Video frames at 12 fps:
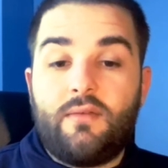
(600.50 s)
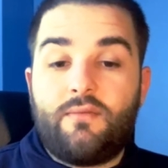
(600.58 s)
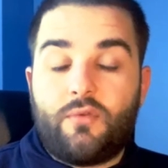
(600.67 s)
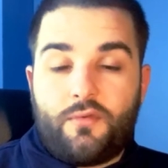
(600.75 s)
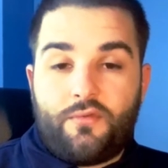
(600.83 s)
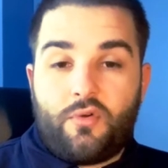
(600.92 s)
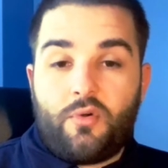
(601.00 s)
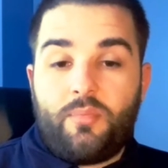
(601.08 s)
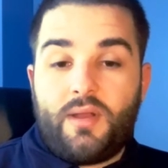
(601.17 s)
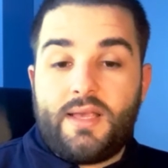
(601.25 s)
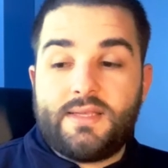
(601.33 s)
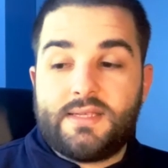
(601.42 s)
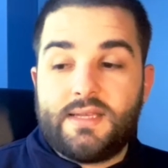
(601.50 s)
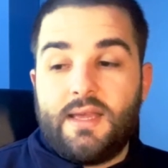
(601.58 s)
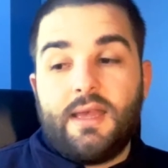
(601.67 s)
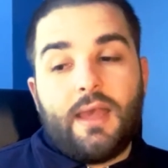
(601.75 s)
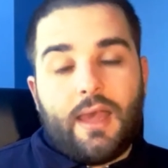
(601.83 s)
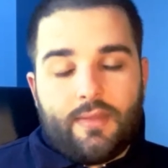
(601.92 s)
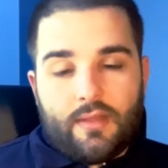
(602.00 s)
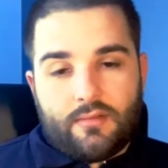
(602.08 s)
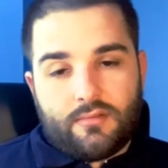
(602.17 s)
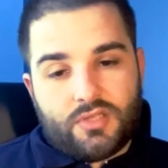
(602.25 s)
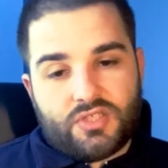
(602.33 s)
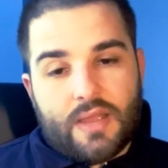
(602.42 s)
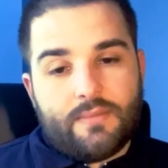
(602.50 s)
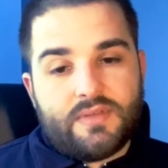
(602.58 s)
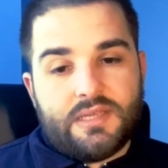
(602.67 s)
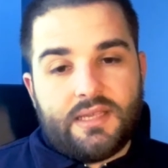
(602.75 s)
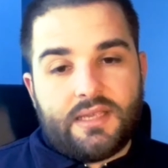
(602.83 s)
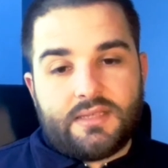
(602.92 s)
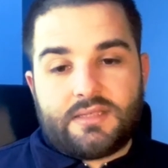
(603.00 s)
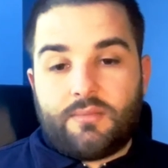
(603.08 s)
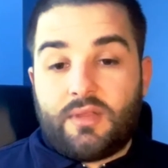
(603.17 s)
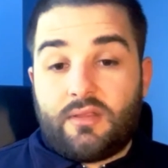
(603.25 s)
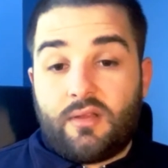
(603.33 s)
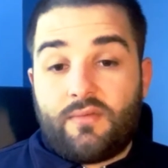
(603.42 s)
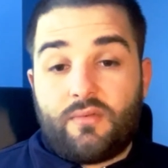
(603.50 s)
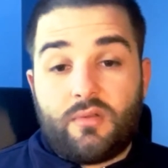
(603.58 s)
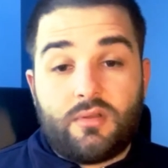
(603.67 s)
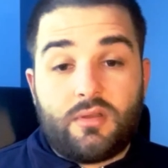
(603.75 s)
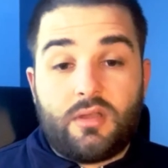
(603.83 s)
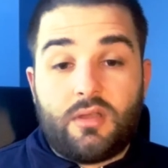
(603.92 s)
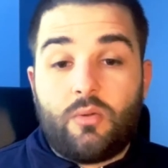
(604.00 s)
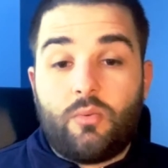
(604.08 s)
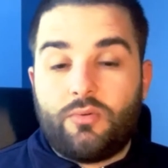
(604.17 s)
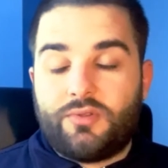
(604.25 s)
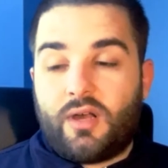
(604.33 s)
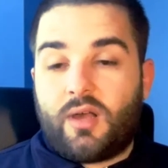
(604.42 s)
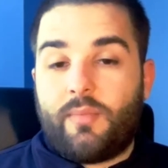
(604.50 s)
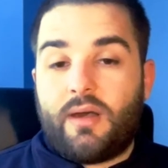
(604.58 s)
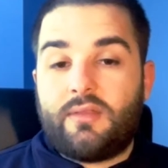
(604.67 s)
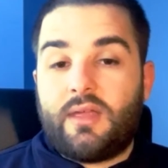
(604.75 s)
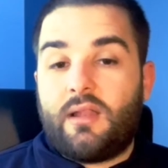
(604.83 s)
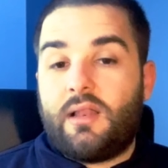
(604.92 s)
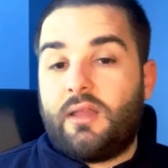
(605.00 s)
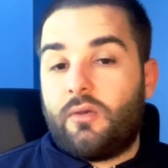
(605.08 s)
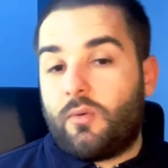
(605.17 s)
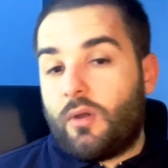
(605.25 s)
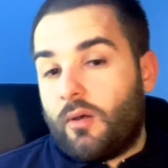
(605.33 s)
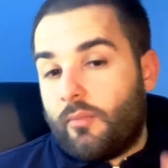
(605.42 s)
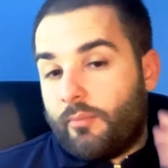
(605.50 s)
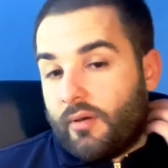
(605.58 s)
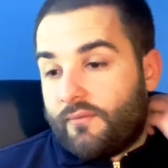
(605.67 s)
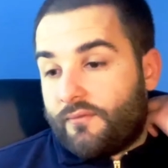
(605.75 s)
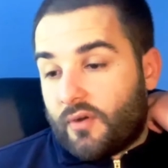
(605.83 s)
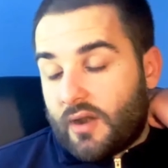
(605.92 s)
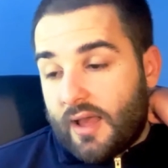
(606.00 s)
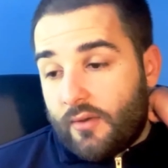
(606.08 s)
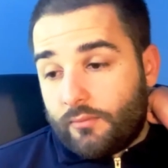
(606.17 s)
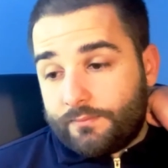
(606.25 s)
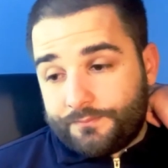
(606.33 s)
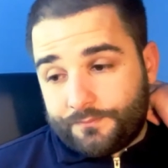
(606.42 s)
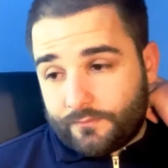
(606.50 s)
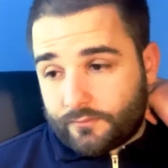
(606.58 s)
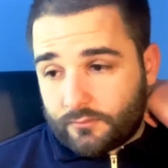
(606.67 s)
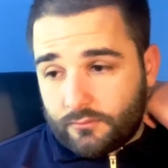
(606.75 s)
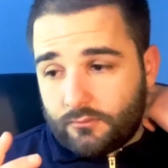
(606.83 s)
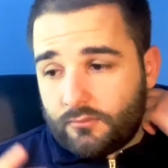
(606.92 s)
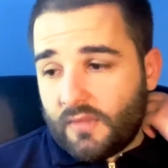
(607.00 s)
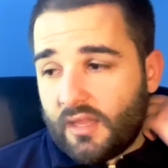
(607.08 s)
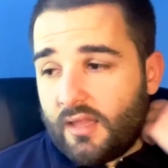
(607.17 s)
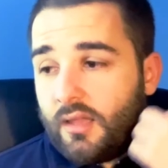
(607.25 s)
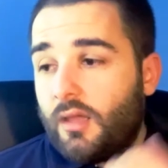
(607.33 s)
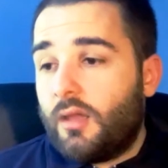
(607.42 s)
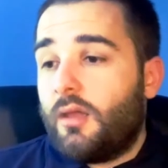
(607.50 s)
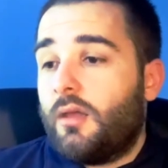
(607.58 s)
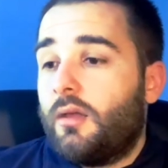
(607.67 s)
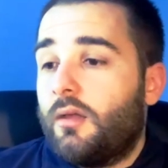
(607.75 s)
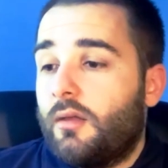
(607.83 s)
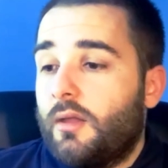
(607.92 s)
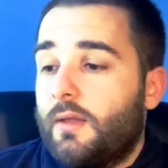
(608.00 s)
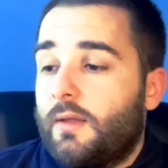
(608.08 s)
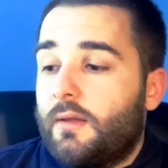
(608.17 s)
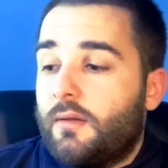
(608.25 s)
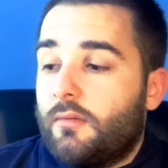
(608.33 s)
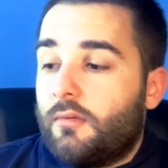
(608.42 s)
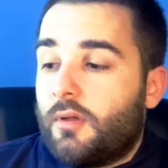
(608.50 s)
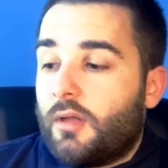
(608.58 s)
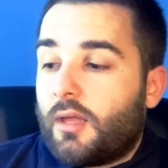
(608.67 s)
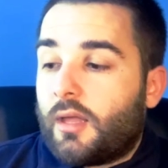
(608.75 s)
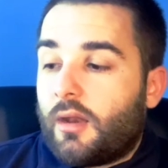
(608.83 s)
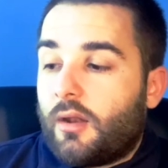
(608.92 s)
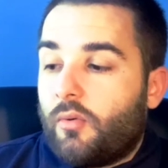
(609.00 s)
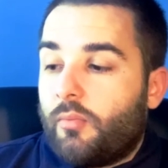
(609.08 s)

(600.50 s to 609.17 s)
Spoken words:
for the fourth place, and then the Champions League is something different. We will talk about that later on. But for now, again, I'll